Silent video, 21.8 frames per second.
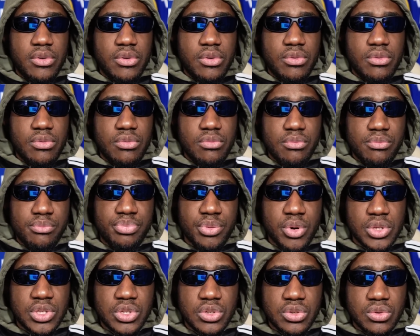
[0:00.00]

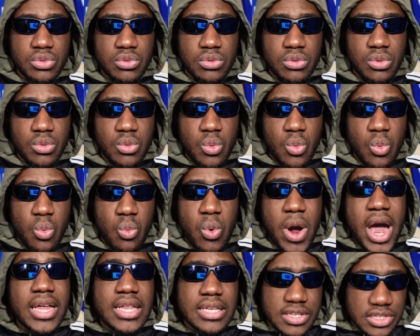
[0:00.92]
But why
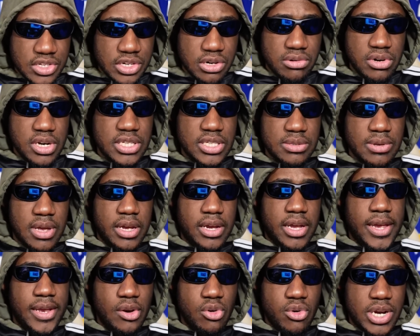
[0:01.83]
this is crazy is like, okay,
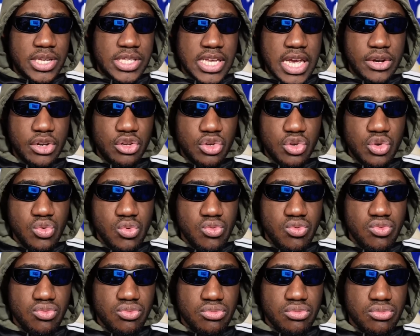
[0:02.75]
Leroy Sane, you
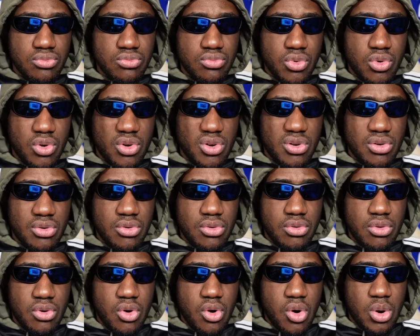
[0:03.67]

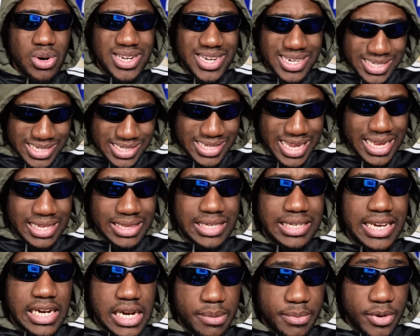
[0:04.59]
understand the
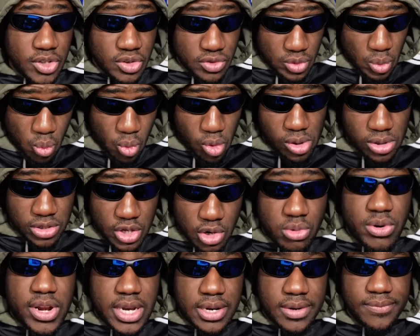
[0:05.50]
dynamics of the world you're
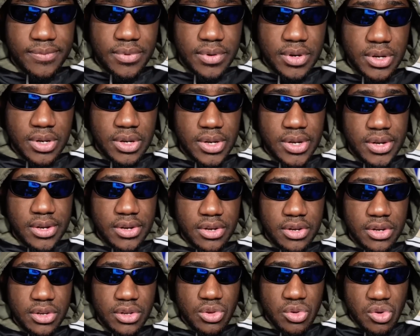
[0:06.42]
in.
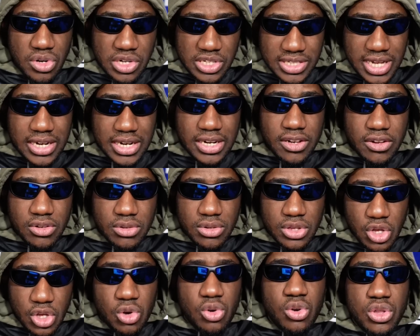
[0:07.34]
You understand
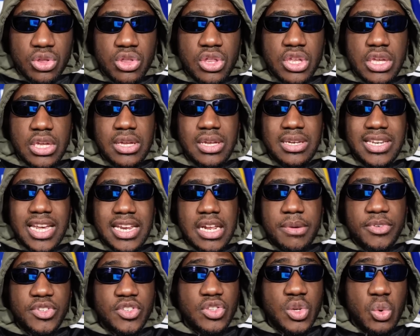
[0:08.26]
the dynamics
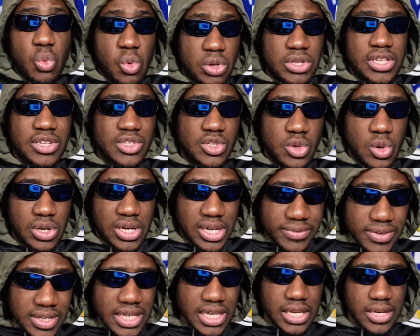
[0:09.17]
of the world that you're
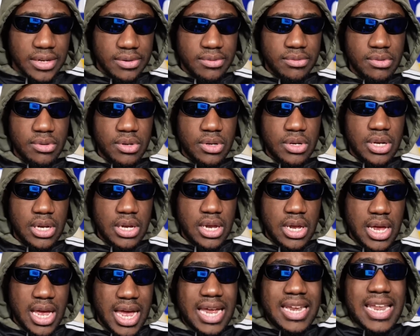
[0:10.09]
living in
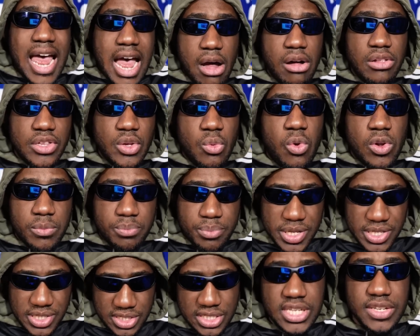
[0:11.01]
and how the world
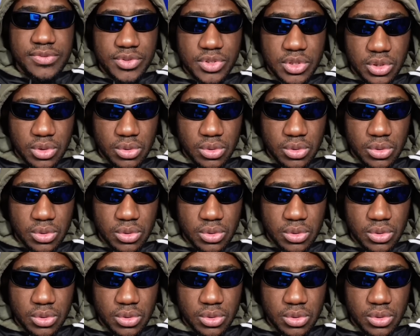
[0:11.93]
perceives you.